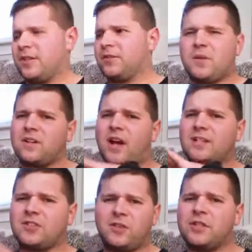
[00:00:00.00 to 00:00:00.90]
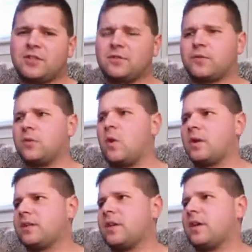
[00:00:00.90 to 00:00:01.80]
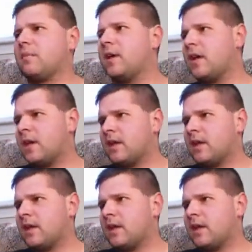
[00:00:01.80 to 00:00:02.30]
He's been in isolation for a long time,